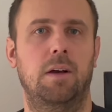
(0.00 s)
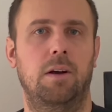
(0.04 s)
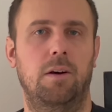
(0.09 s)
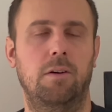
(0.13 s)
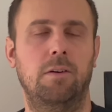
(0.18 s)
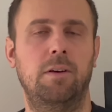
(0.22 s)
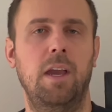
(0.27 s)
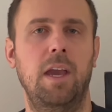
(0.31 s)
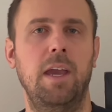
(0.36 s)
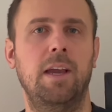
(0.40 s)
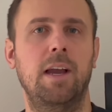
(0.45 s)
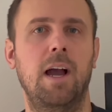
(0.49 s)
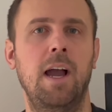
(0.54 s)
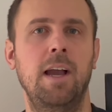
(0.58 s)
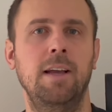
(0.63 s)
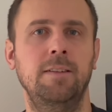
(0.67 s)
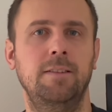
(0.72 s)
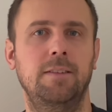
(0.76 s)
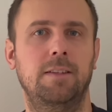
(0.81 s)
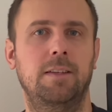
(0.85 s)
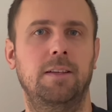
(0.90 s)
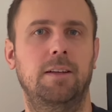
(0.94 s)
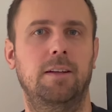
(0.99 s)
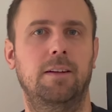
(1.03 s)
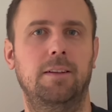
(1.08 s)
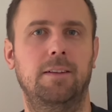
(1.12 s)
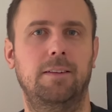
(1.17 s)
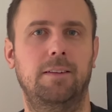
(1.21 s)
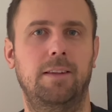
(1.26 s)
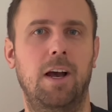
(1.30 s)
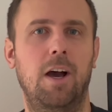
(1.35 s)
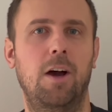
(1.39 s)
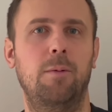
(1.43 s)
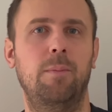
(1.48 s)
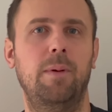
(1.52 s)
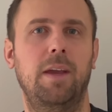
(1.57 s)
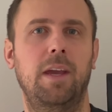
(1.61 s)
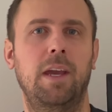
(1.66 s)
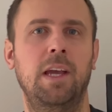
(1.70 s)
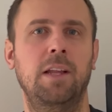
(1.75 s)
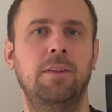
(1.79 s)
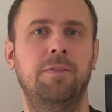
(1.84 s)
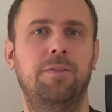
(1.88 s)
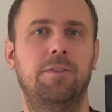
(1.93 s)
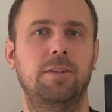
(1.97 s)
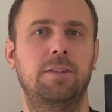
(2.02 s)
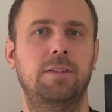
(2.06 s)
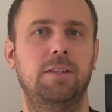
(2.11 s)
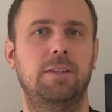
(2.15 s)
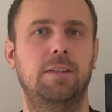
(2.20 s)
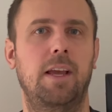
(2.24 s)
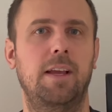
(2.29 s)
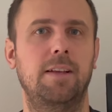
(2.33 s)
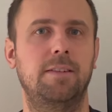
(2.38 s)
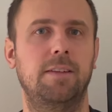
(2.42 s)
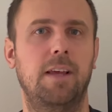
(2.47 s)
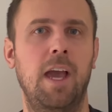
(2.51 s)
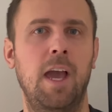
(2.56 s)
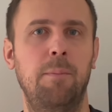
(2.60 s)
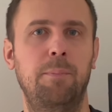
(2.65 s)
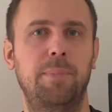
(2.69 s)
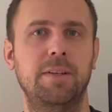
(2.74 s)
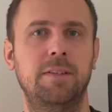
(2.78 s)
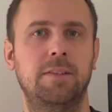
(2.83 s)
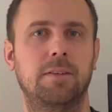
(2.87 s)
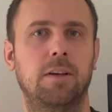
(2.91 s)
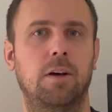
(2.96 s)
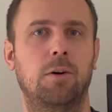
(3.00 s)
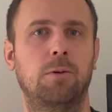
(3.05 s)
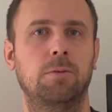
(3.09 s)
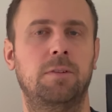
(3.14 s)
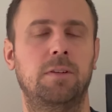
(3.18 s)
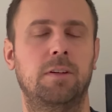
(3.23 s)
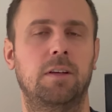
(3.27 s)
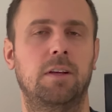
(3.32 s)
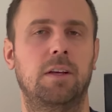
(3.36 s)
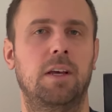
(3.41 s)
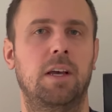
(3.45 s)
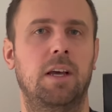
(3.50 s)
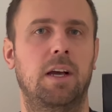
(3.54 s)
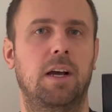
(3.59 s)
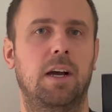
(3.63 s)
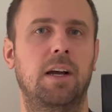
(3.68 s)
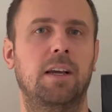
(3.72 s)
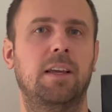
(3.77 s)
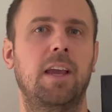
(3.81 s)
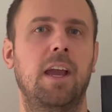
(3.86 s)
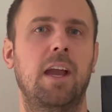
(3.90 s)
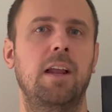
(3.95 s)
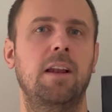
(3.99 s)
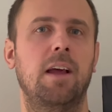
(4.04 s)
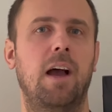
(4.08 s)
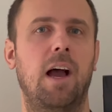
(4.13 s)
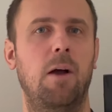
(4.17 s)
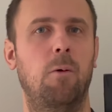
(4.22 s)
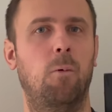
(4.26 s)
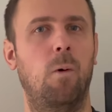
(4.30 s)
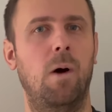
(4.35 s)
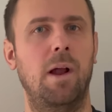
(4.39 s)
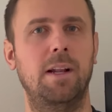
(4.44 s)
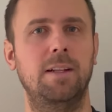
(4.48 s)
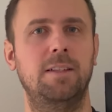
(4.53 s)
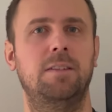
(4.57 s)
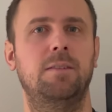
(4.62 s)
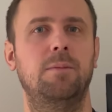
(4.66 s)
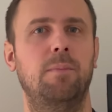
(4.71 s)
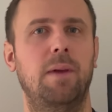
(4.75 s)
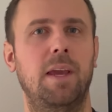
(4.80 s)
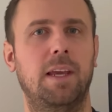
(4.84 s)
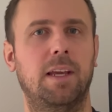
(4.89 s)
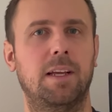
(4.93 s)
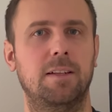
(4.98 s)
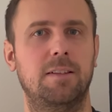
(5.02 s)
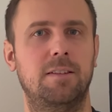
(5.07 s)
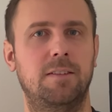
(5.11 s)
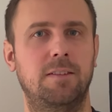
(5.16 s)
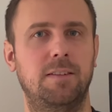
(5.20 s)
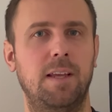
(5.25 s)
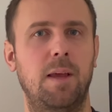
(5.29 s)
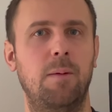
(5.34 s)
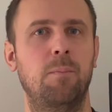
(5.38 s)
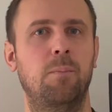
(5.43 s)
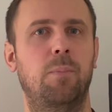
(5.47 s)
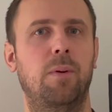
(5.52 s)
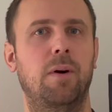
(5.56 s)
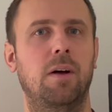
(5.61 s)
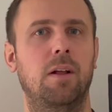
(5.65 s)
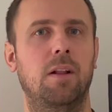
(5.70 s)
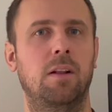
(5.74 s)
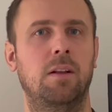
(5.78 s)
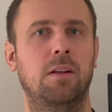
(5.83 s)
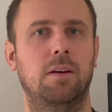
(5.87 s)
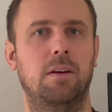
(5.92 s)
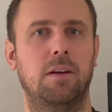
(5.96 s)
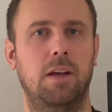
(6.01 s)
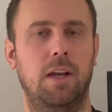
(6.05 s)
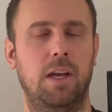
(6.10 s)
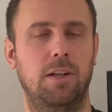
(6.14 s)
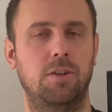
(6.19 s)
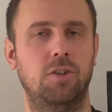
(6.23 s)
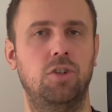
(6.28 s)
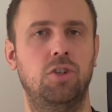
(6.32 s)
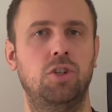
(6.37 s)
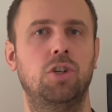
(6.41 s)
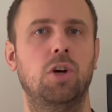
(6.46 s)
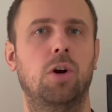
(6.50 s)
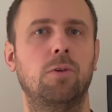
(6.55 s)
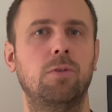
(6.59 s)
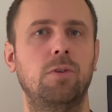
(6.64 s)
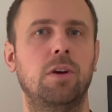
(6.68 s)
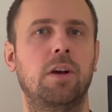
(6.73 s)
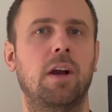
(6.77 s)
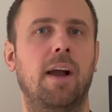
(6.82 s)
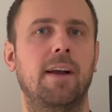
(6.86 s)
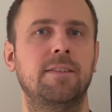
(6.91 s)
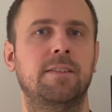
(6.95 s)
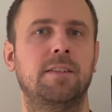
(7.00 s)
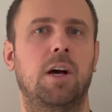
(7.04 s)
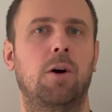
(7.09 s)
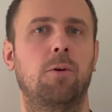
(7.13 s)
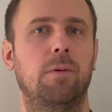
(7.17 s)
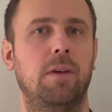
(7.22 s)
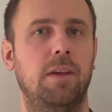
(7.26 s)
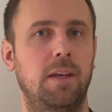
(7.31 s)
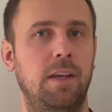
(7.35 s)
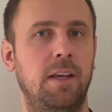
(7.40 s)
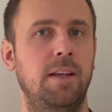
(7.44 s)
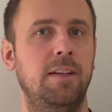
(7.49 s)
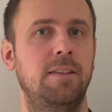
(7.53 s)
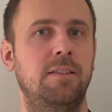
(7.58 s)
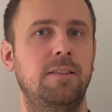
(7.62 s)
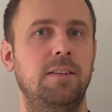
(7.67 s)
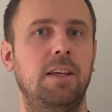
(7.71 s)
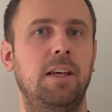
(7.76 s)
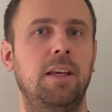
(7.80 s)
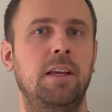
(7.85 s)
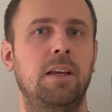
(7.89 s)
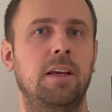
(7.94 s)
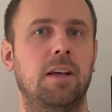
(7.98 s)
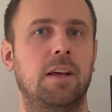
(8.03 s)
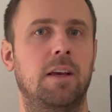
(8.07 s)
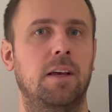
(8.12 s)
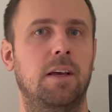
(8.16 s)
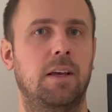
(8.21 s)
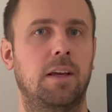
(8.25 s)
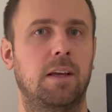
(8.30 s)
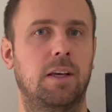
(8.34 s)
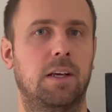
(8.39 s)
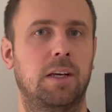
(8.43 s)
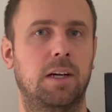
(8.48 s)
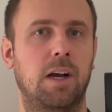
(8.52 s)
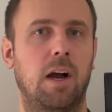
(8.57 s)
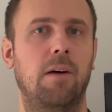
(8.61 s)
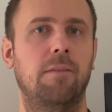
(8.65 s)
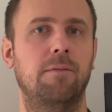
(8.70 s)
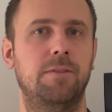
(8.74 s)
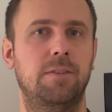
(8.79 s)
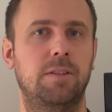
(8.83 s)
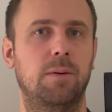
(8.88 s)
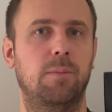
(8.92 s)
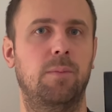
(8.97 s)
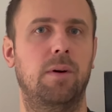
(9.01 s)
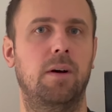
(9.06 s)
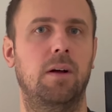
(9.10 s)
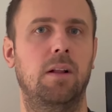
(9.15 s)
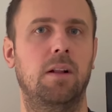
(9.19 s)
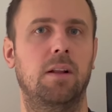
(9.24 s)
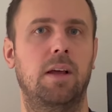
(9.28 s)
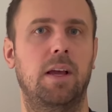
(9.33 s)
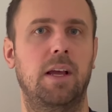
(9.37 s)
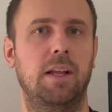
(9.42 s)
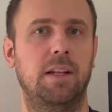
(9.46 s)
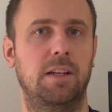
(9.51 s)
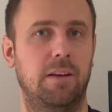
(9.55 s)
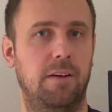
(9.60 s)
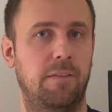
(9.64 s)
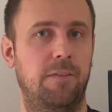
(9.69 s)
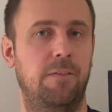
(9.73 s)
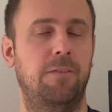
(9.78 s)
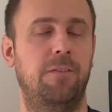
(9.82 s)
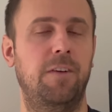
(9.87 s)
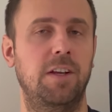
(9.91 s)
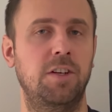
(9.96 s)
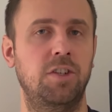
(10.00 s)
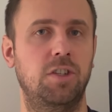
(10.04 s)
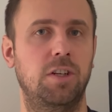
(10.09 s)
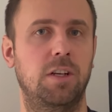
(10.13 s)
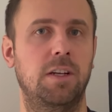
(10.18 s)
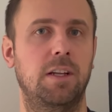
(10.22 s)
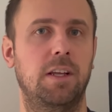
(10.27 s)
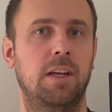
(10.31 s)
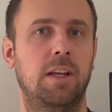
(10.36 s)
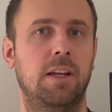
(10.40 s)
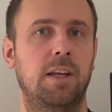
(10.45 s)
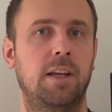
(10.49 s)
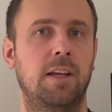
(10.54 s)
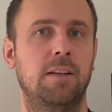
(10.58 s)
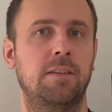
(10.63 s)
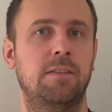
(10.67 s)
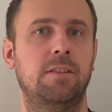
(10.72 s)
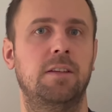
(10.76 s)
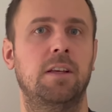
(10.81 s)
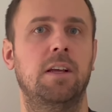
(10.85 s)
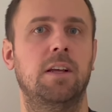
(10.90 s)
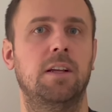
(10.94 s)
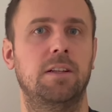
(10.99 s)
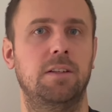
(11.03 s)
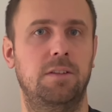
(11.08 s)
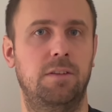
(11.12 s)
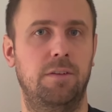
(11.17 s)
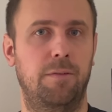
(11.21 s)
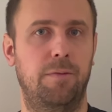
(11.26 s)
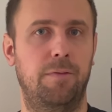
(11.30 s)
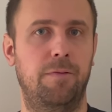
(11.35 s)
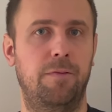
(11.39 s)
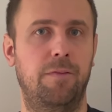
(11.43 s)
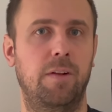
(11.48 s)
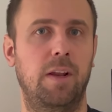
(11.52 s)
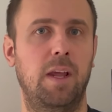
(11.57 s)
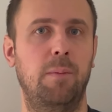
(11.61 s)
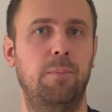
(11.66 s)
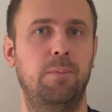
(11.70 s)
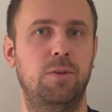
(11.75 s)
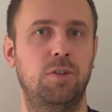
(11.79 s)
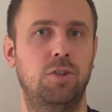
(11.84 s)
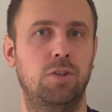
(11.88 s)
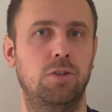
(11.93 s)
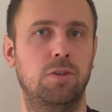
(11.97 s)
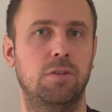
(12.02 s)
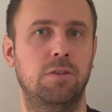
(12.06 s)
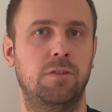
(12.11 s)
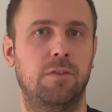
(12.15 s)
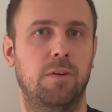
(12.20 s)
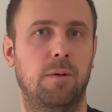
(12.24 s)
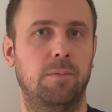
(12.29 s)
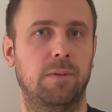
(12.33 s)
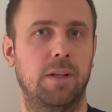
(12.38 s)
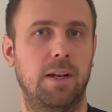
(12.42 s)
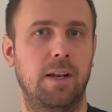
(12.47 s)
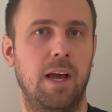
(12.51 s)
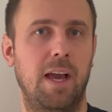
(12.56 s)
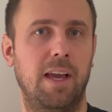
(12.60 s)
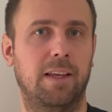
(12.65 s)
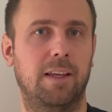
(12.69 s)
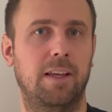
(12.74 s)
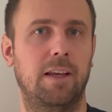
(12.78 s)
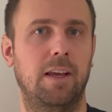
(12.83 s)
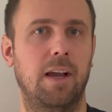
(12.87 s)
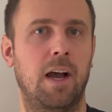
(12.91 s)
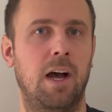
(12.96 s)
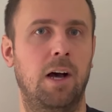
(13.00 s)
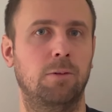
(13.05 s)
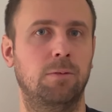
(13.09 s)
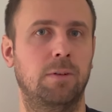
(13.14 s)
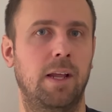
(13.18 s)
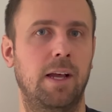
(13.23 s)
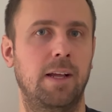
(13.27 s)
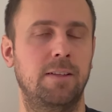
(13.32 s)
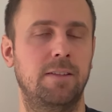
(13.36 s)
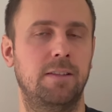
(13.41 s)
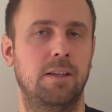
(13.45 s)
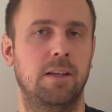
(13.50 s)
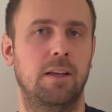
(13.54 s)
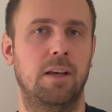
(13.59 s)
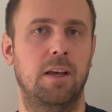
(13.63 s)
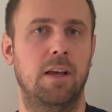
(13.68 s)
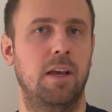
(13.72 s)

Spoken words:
Okay guys, that'll be it for today's episode. Again, I wanted to make it simple and show you guys how easy, comfortable, and efficient it is to flip shoes from the Nike outlets.